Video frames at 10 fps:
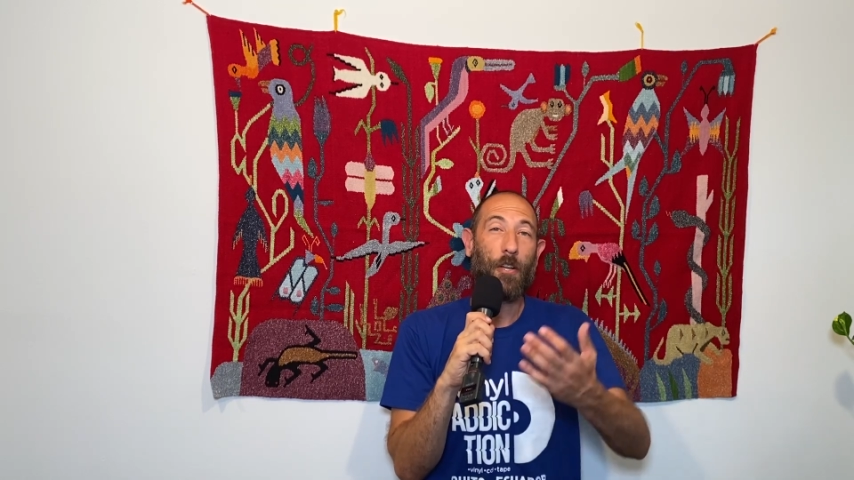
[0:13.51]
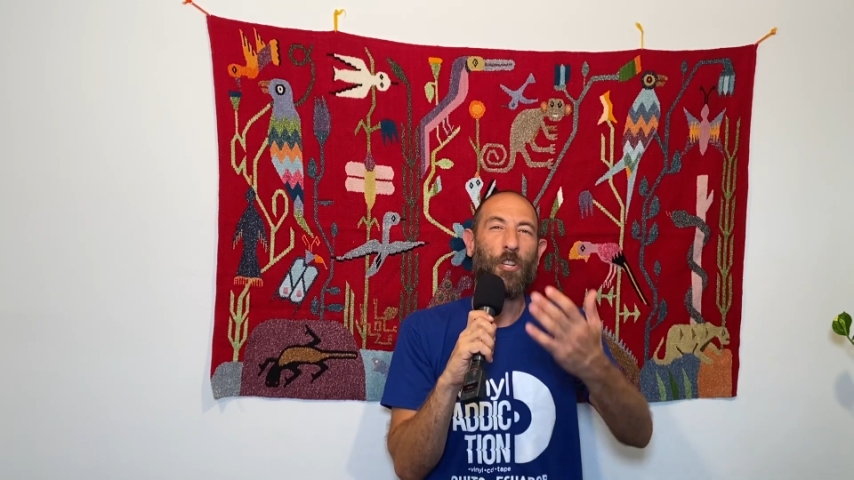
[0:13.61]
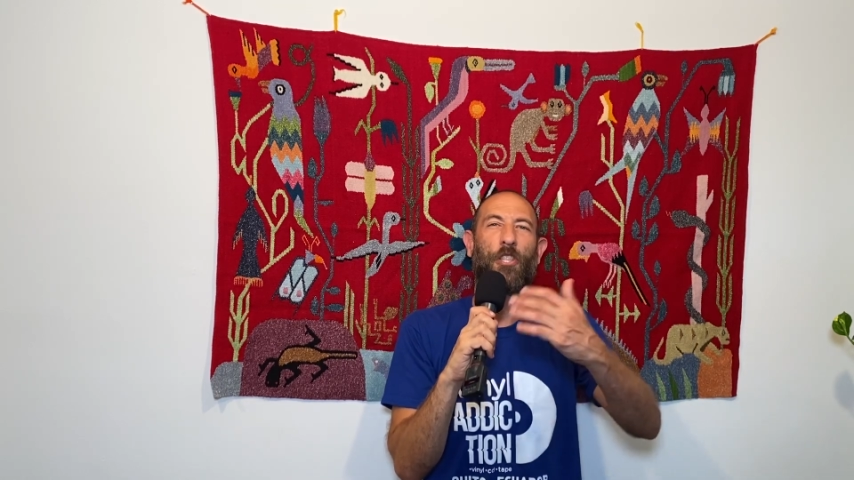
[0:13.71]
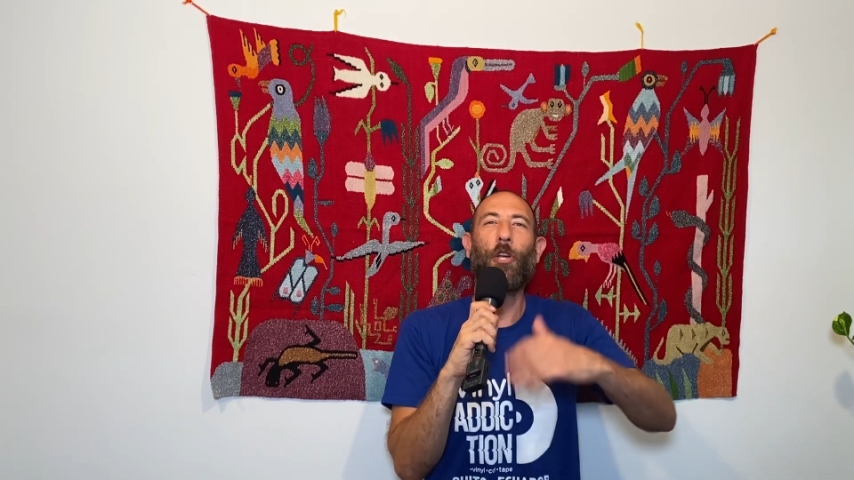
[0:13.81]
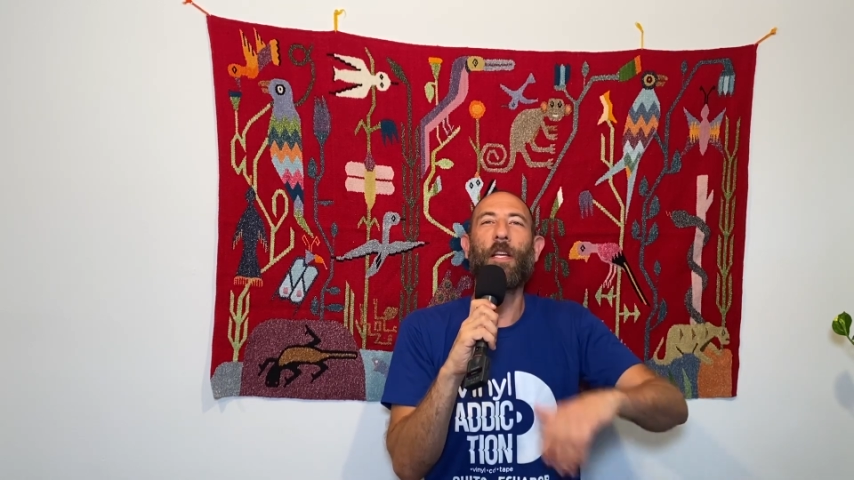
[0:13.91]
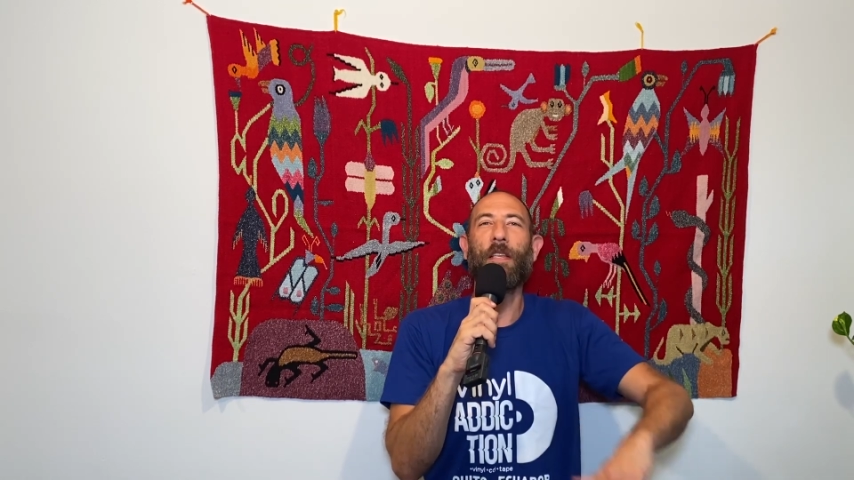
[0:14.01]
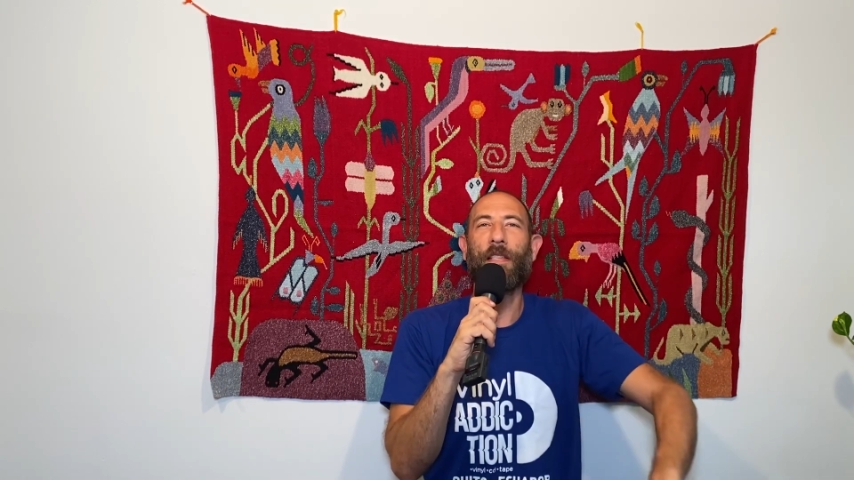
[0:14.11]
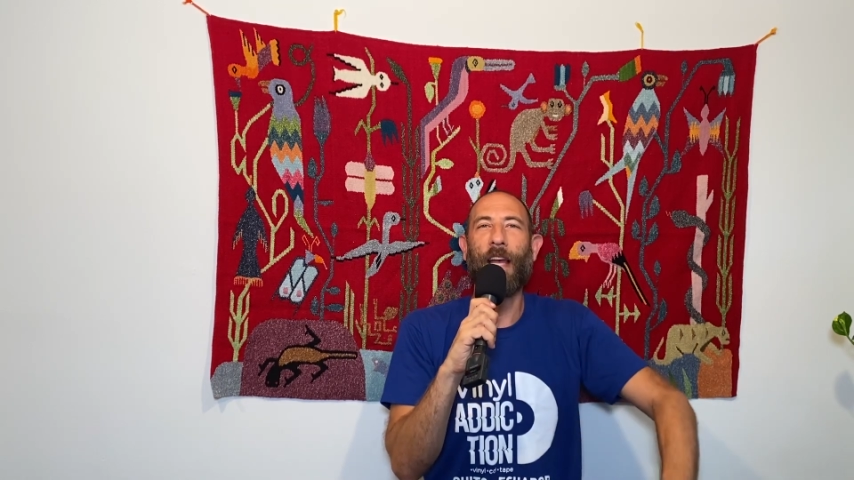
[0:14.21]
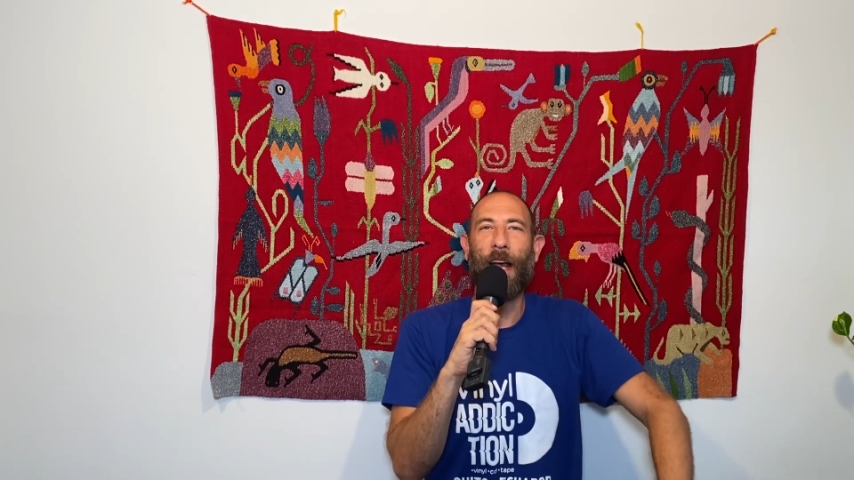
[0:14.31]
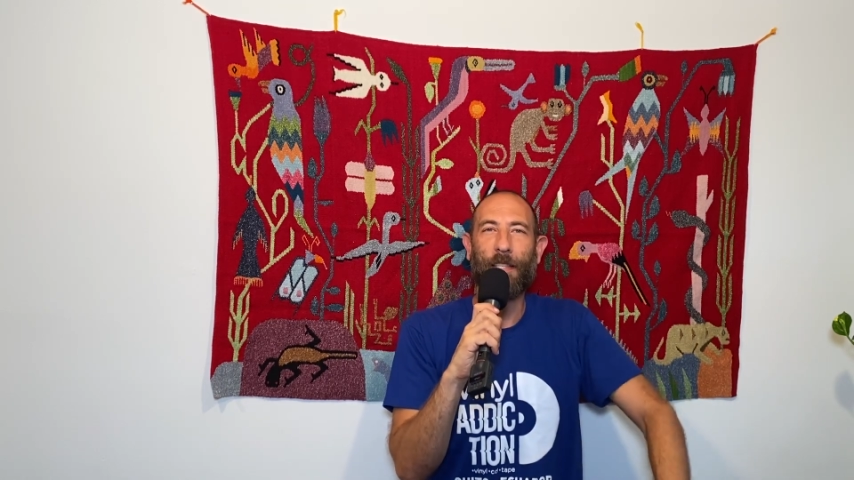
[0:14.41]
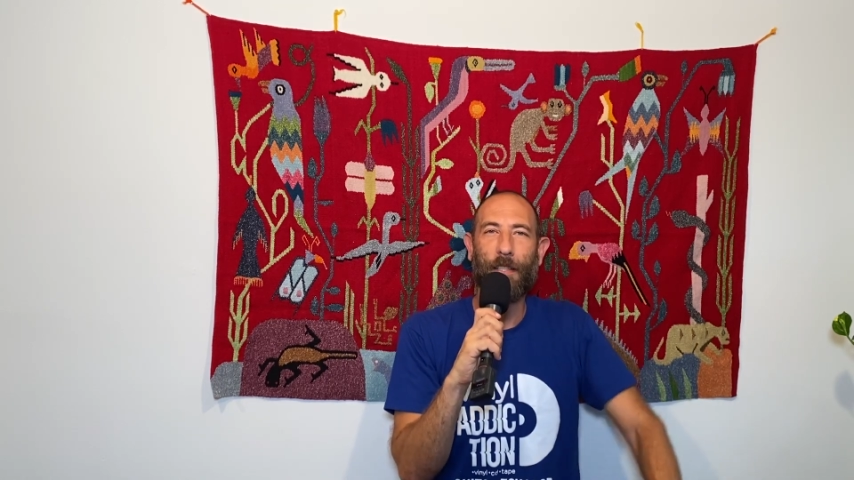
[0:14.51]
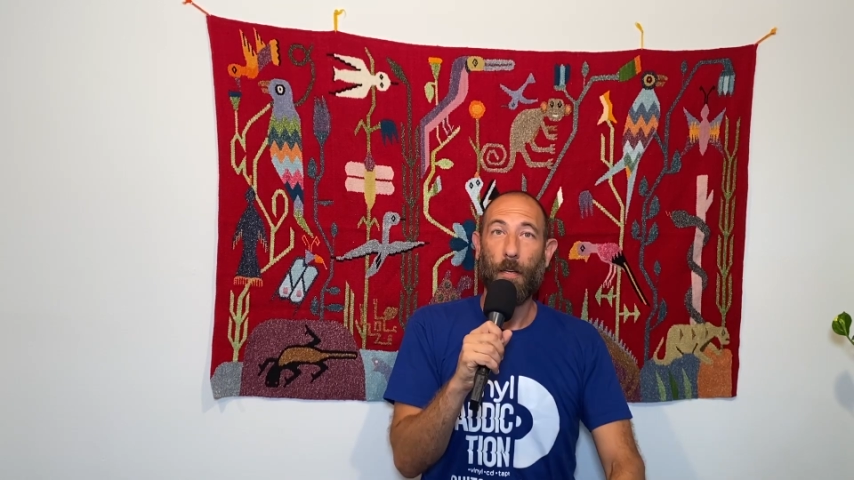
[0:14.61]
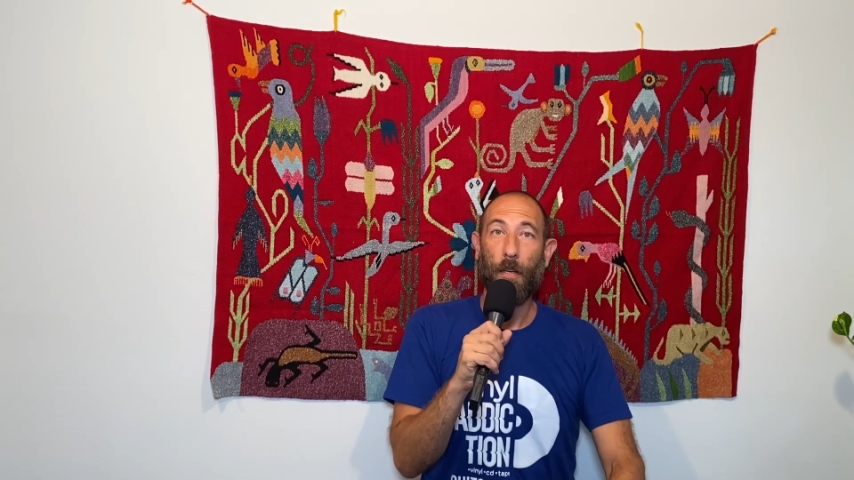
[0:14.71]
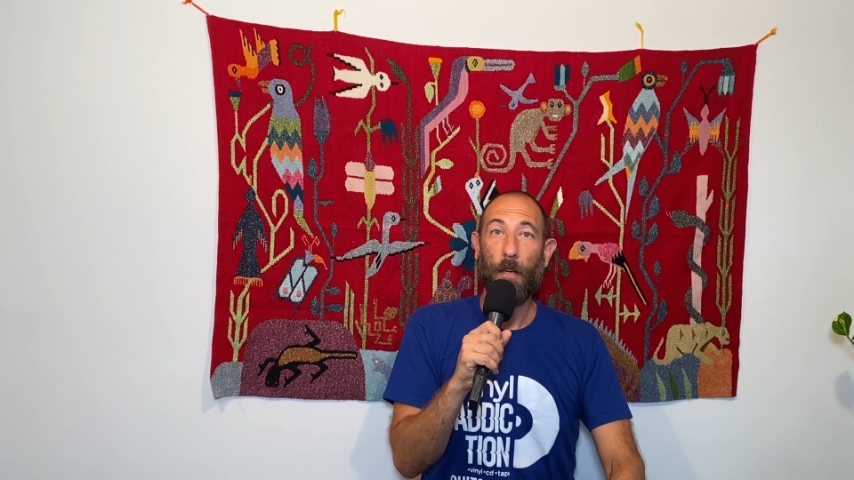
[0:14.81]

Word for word: Just look at the stats.